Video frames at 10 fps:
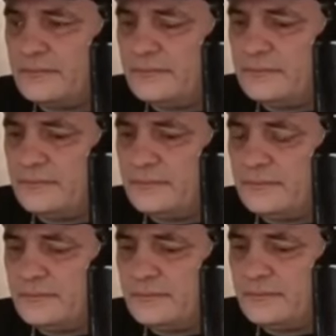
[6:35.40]

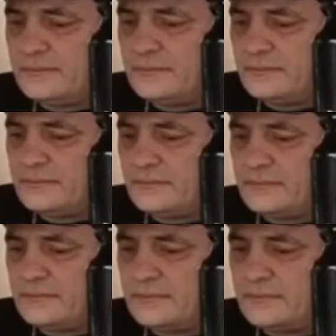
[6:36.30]

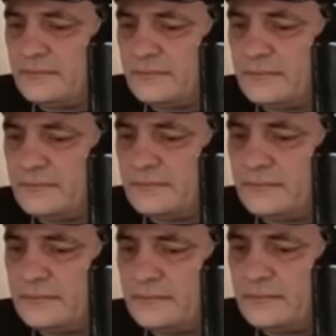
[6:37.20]

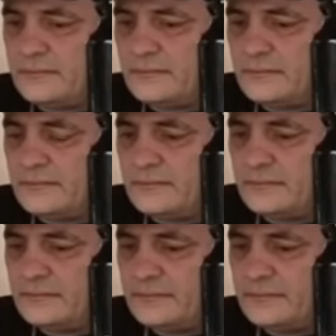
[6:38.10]
[no speech]